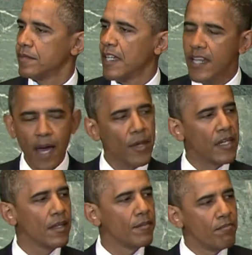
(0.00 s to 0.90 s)
In
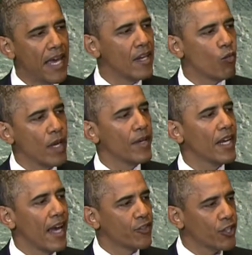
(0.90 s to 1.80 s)
Yemen, men,
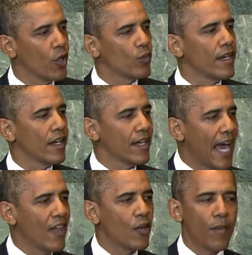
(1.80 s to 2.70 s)
women, and children
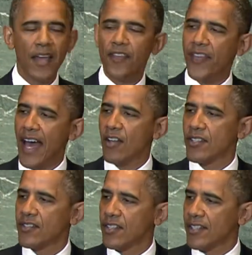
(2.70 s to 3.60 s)
gather by the
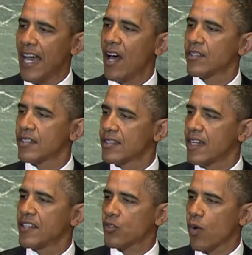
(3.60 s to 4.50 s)
thousands in towns and
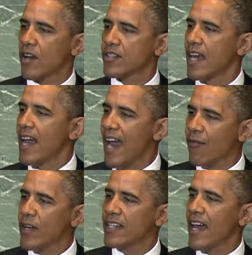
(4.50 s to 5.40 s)
city squares
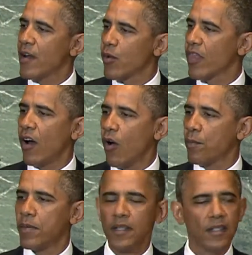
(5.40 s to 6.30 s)
every day with the
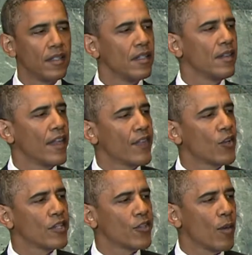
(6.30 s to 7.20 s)
hope that
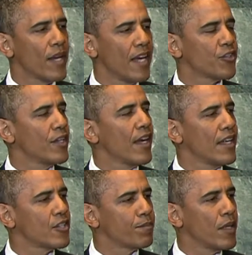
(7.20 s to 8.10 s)
their determination
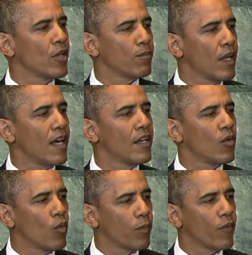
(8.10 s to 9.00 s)
and spilled blood
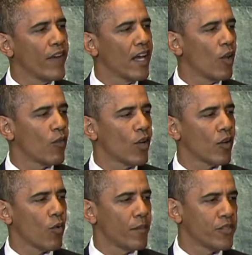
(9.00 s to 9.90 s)
will prevail over a
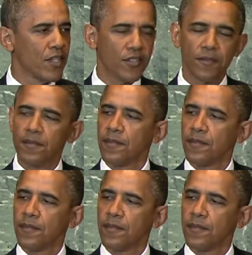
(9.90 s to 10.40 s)
corrupt system.